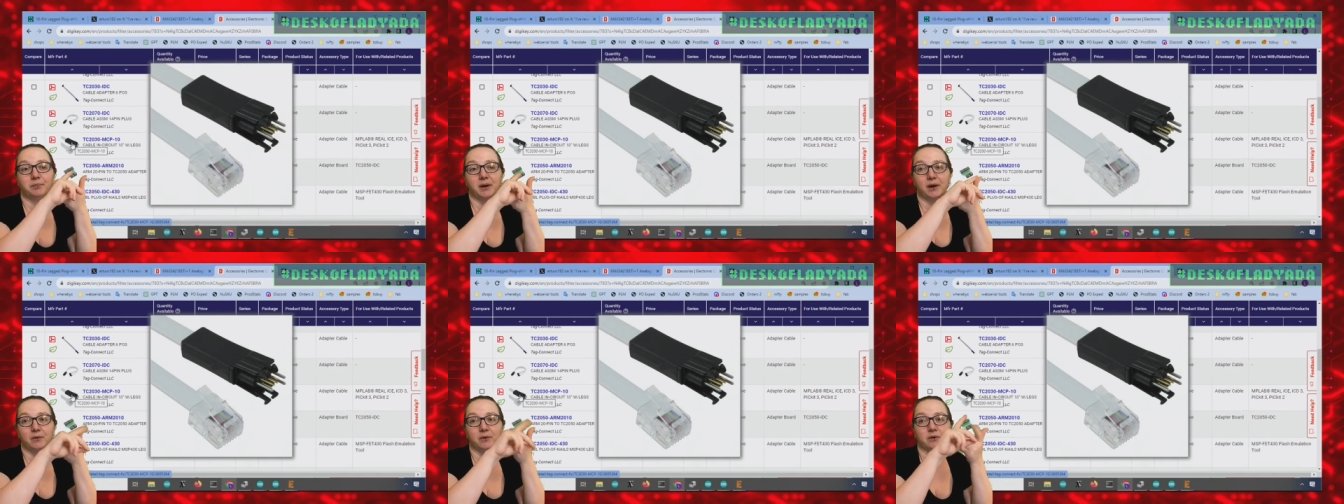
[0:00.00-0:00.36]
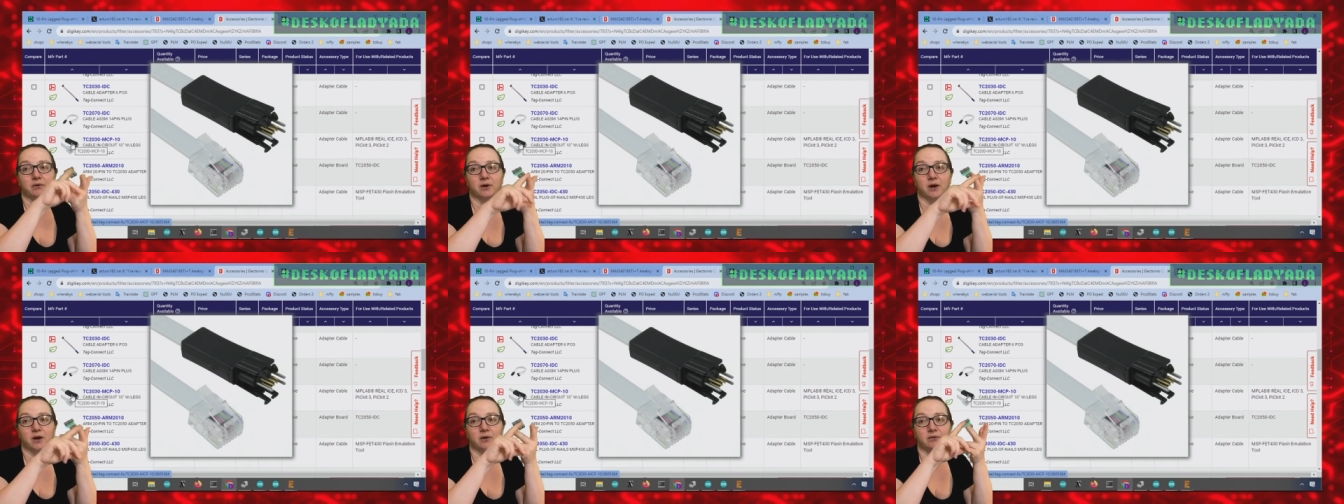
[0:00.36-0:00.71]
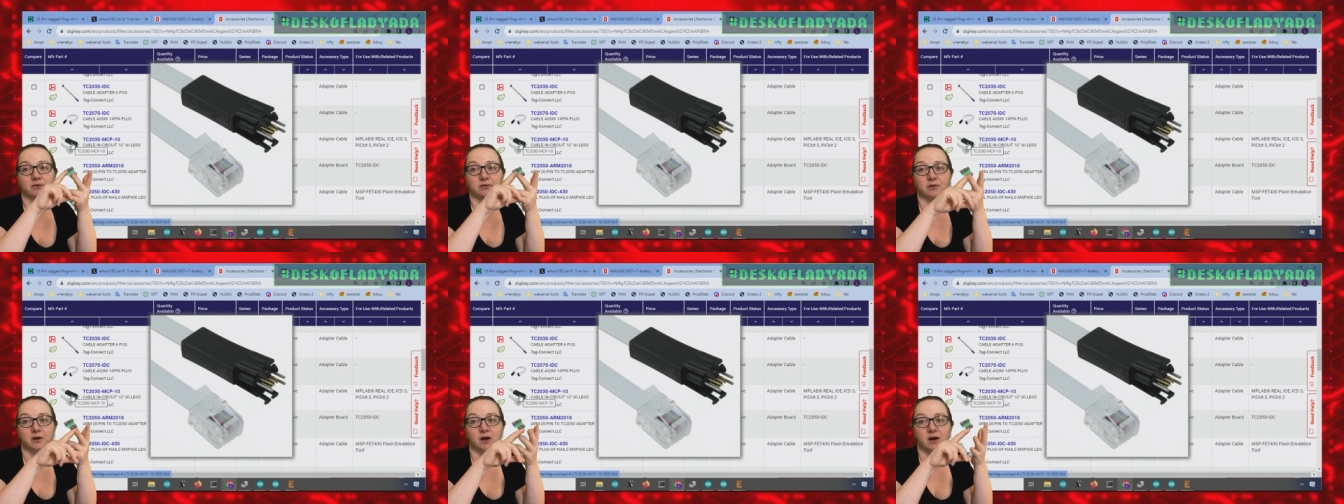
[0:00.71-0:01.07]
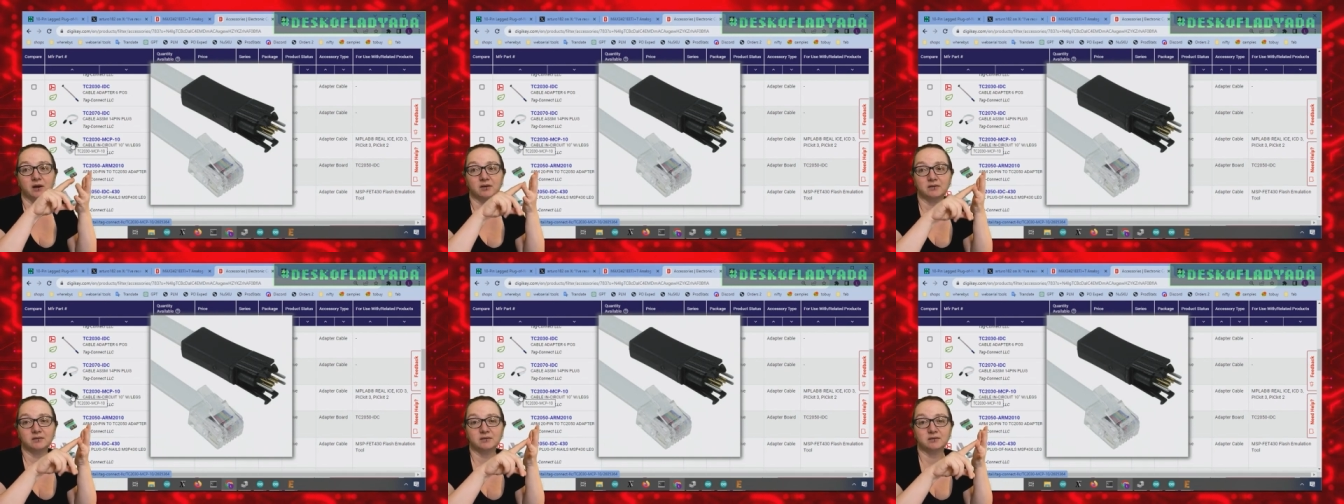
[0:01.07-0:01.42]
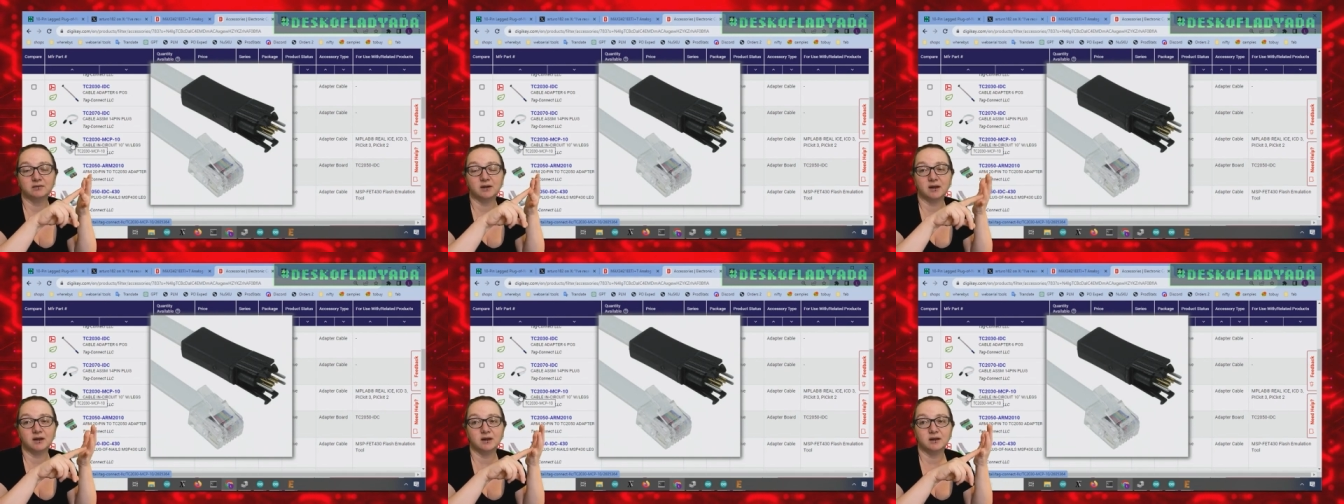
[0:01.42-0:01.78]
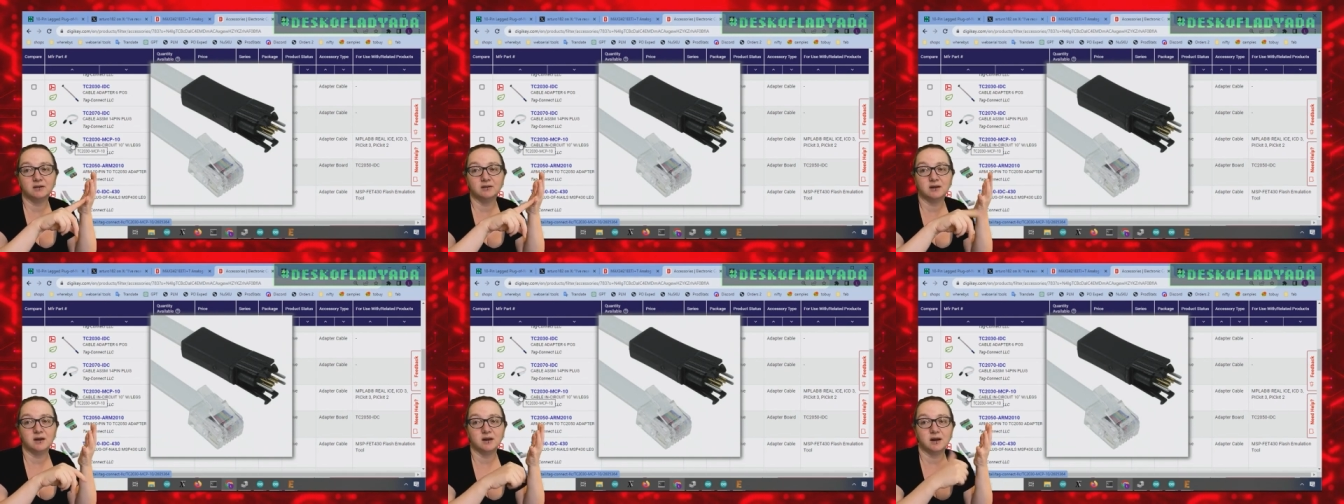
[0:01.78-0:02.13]
power, ground, clock, data
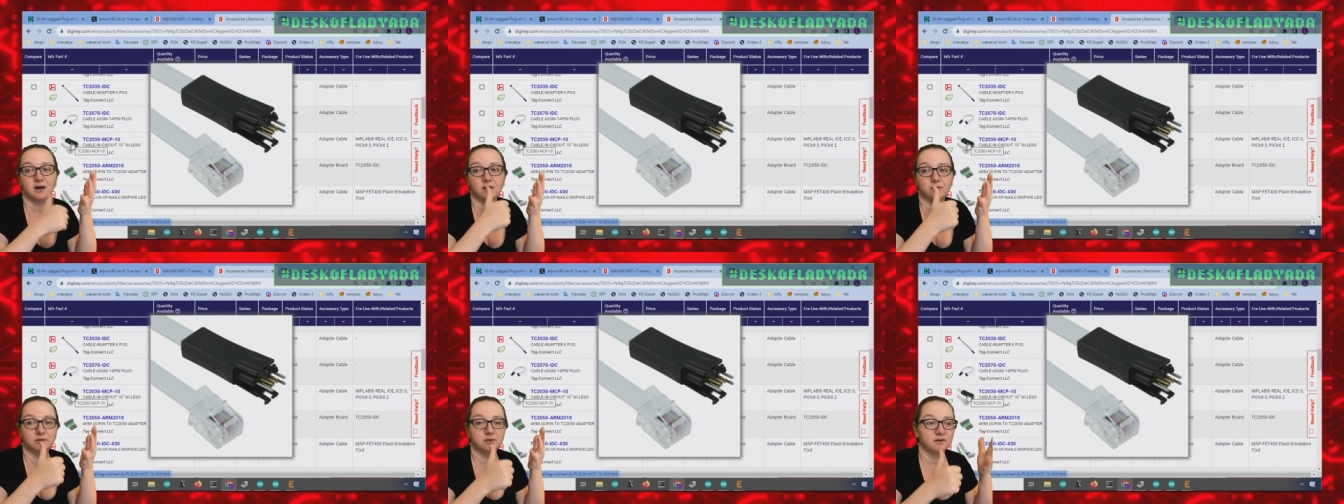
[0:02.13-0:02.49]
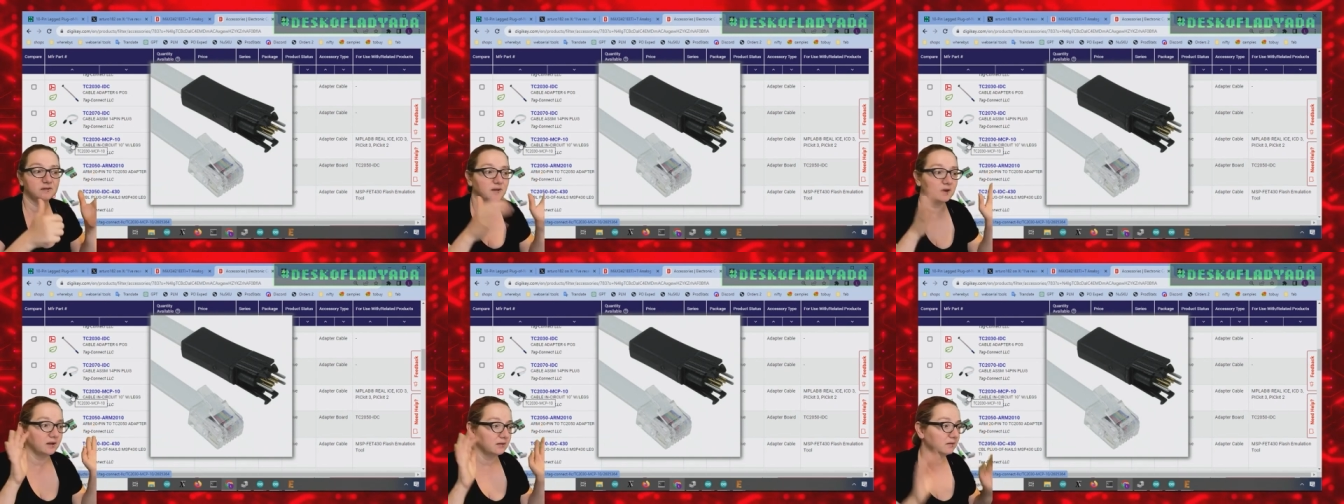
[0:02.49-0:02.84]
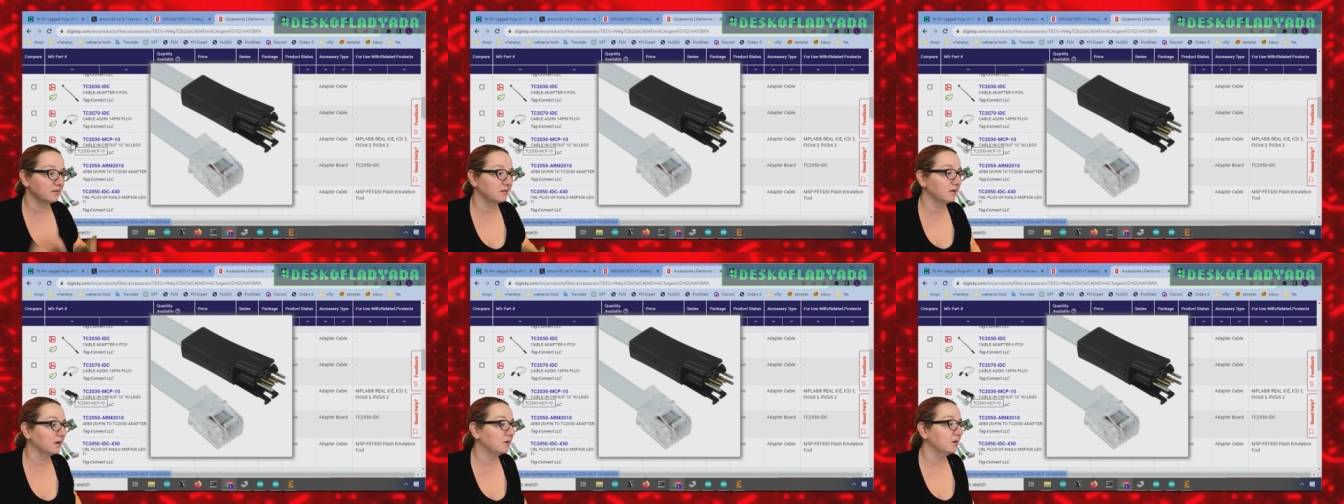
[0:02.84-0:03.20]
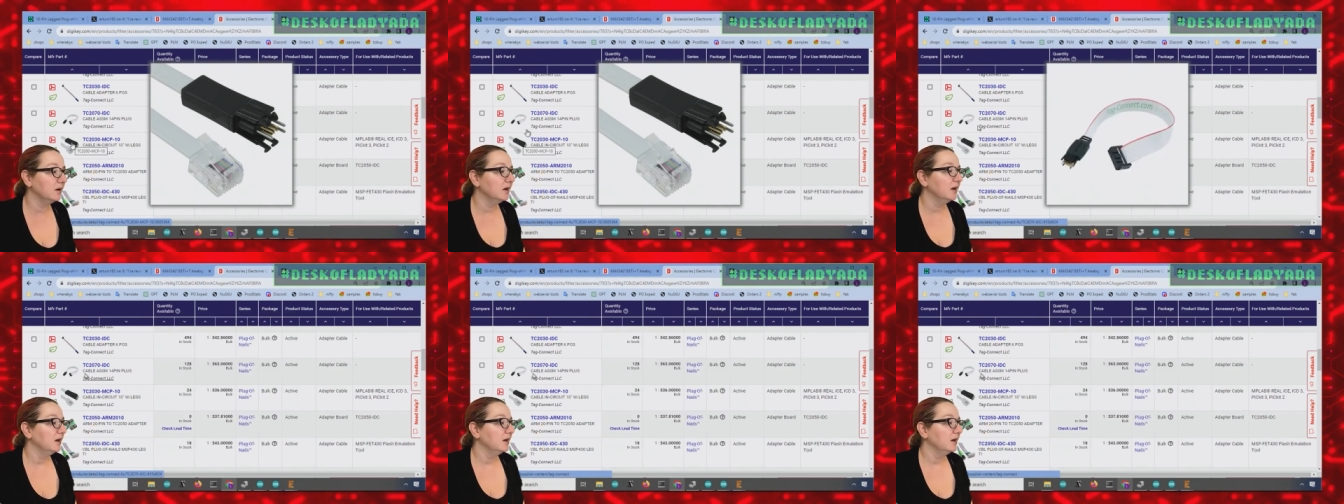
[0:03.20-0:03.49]
in, data out, reset. So,